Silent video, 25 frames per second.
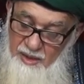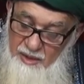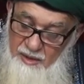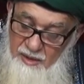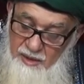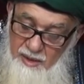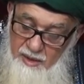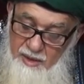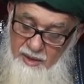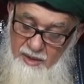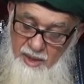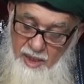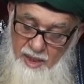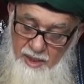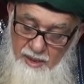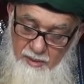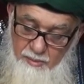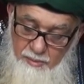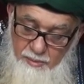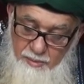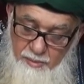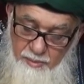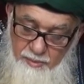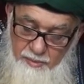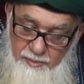It is
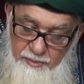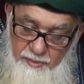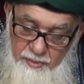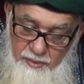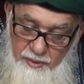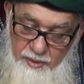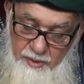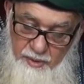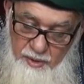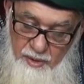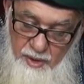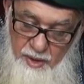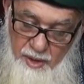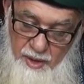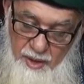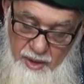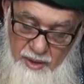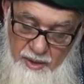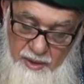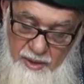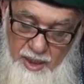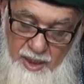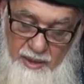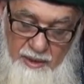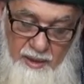said
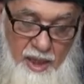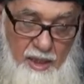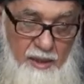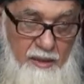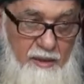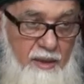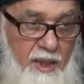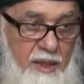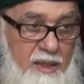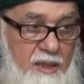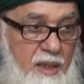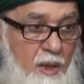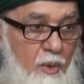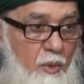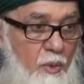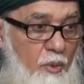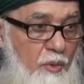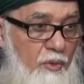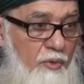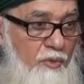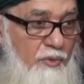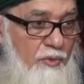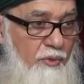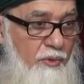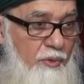that
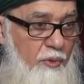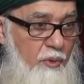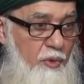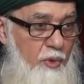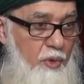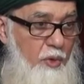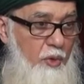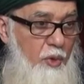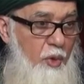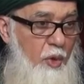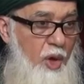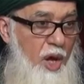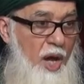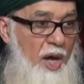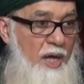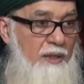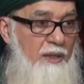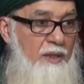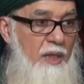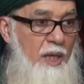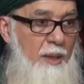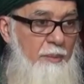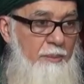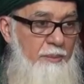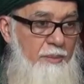at-tasawwuf kulluhu
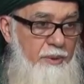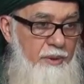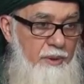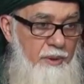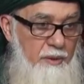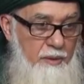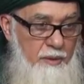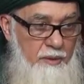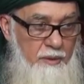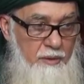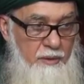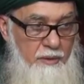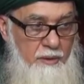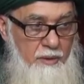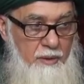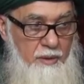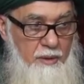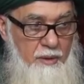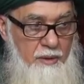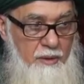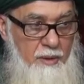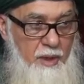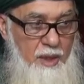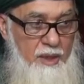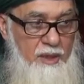adab.
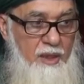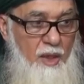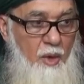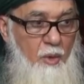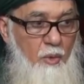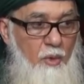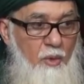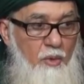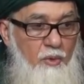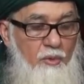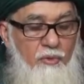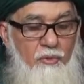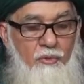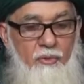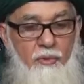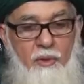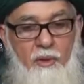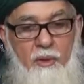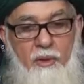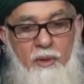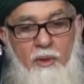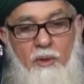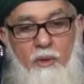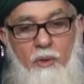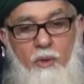Tasawwuf,
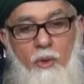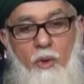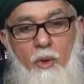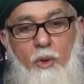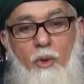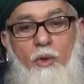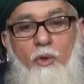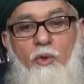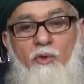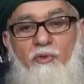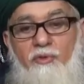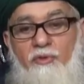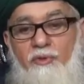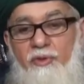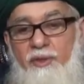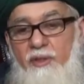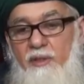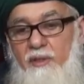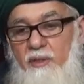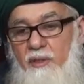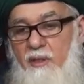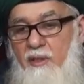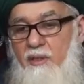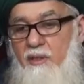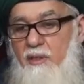all of
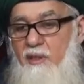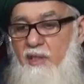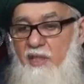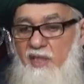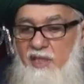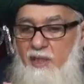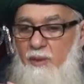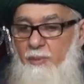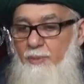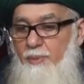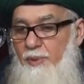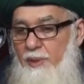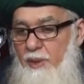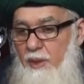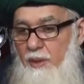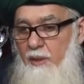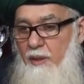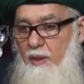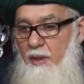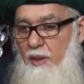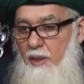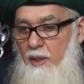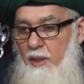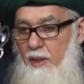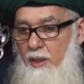it is discipline.
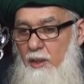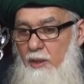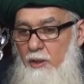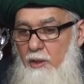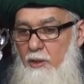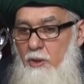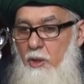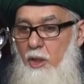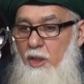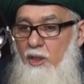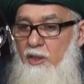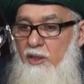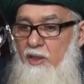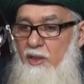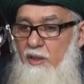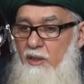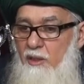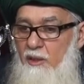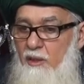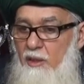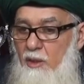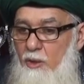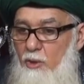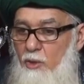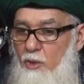Don't
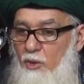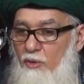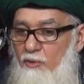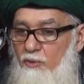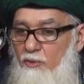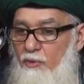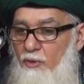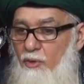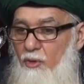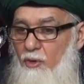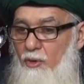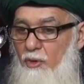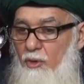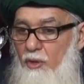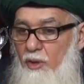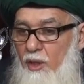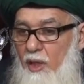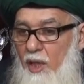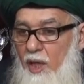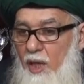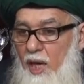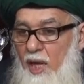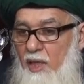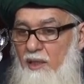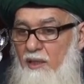look for
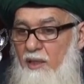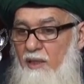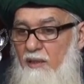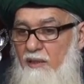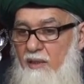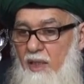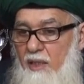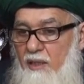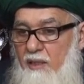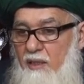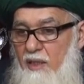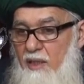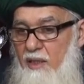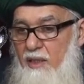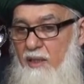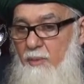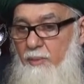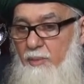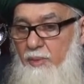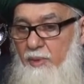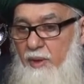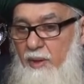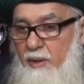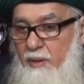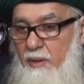other than
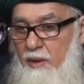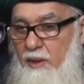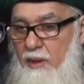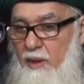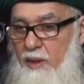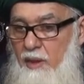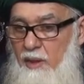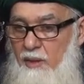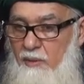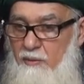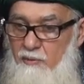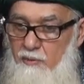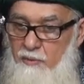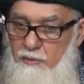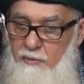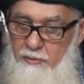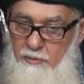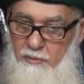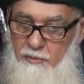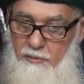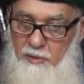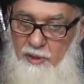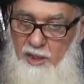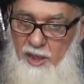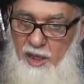discipline.
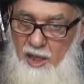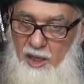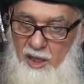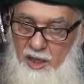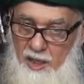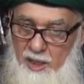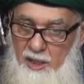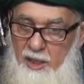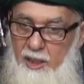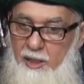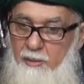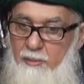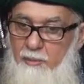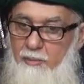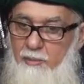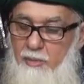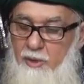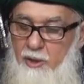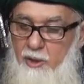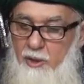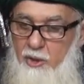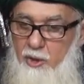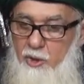The ilm,